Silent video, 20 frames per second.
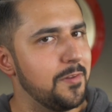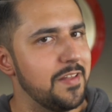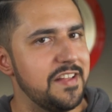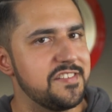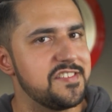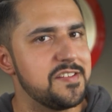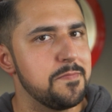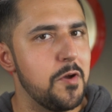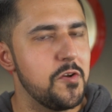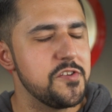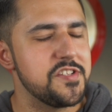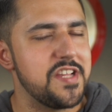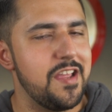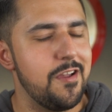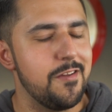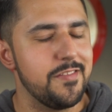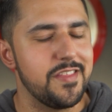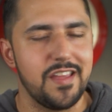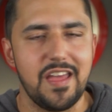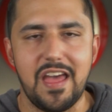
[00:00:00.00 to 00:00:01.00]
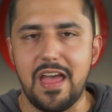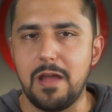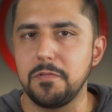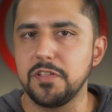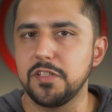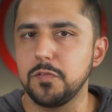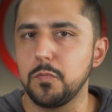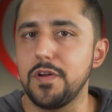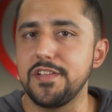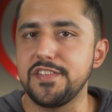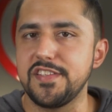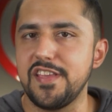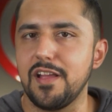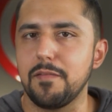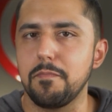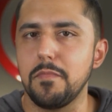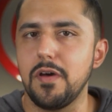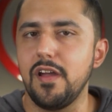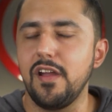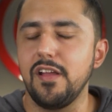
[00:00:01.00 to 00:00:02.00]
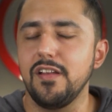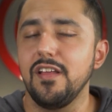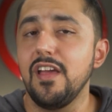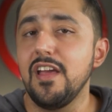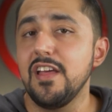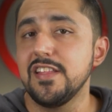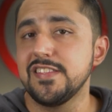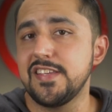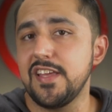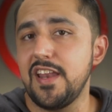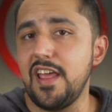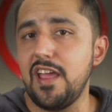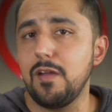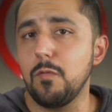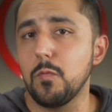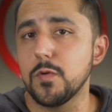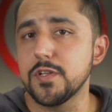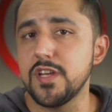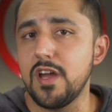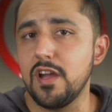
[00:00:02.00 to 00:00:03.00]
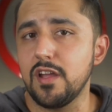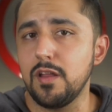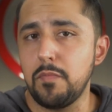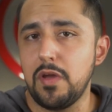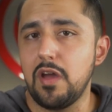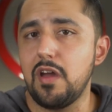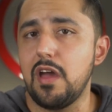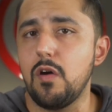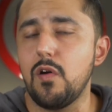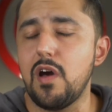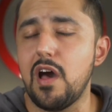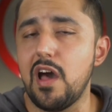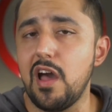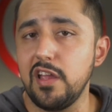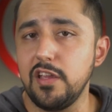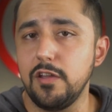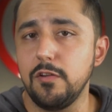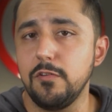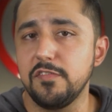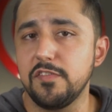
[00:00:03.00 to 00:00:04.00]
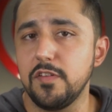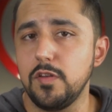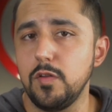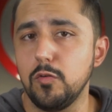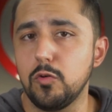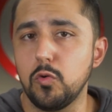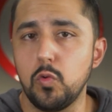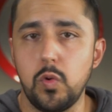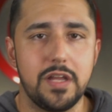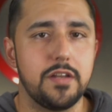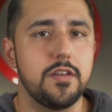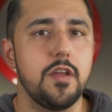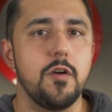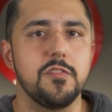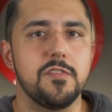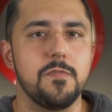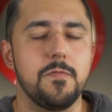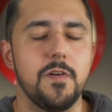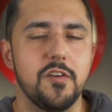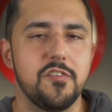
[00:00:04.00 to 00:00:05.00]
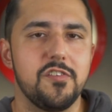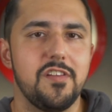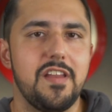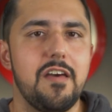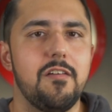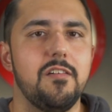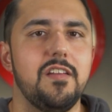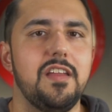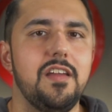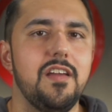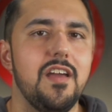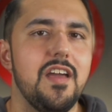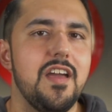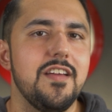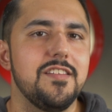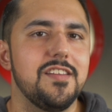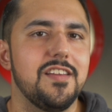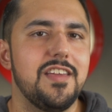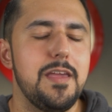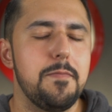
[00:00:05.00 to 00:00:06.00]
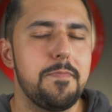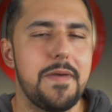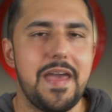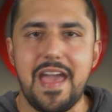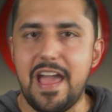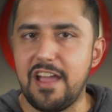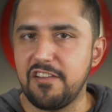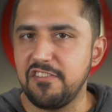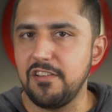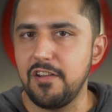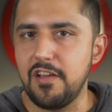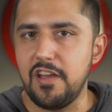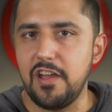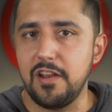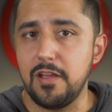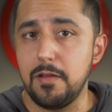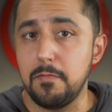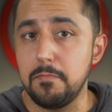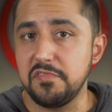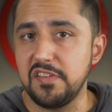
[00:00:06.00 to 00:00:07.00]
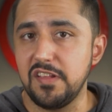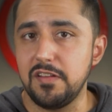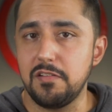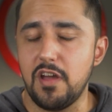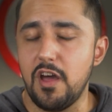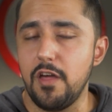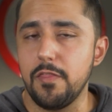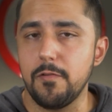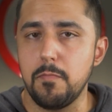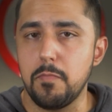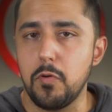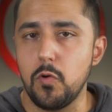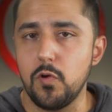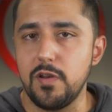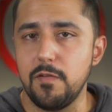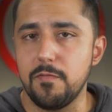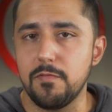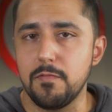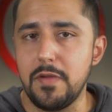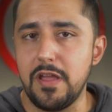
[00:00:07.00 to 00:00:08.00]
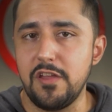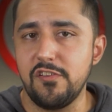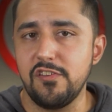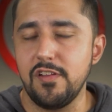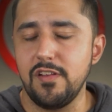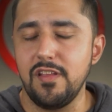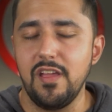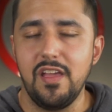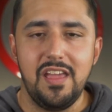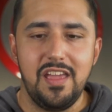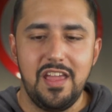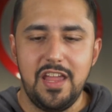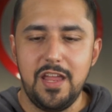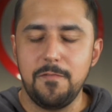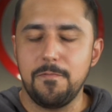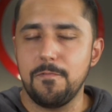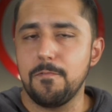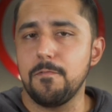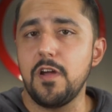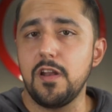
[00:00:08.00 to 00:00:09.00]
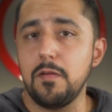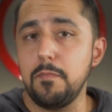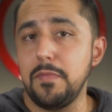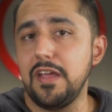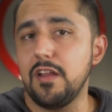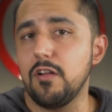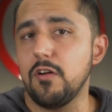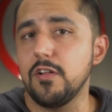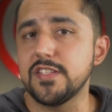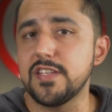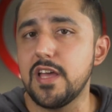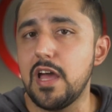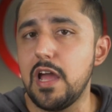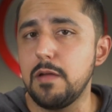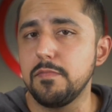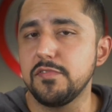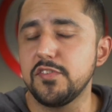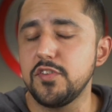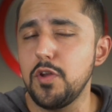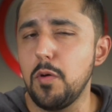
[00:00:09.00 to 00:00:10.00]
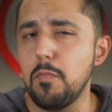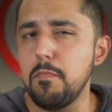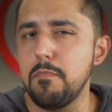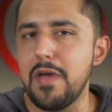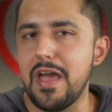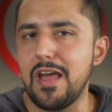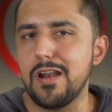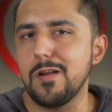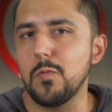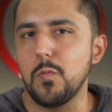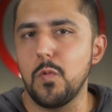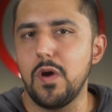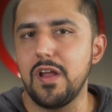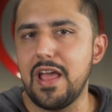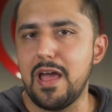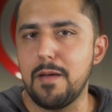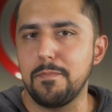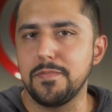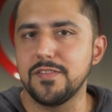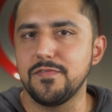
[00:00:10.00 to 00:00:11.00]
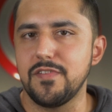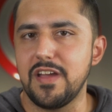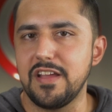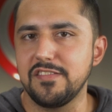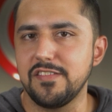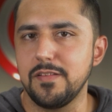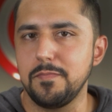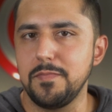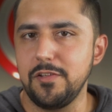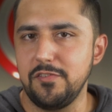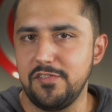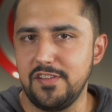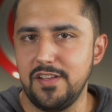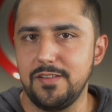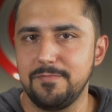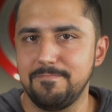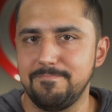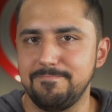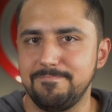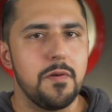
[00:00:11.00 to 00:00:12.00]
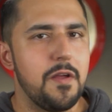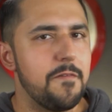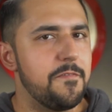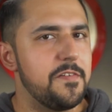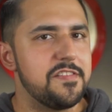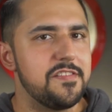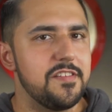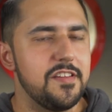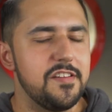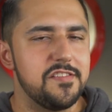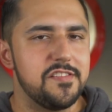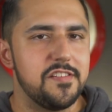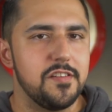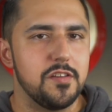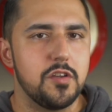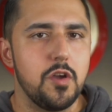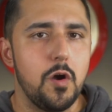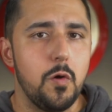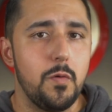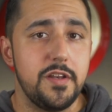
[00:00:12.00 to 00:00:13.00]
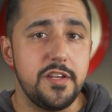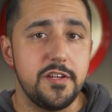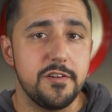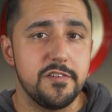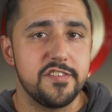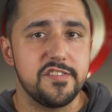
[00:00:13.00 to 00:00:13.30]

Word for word: Lance Somoza here, the guy with the One Tech Mind. Today, we're talking about how I use the new Quick Notes functionality to keep action items and other important information in front of me at all times, no matter what Apple device I'm using. To preface this, go into your